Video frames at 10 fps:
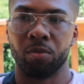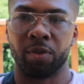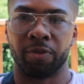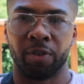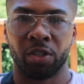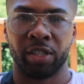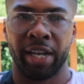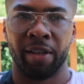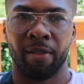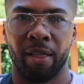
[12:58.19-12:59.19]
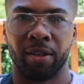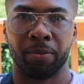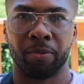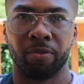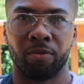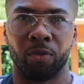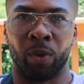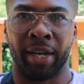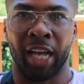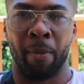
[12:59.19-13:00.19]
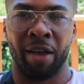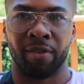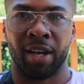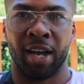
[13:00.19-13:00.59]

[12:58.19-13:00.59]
The first day, when I got back from the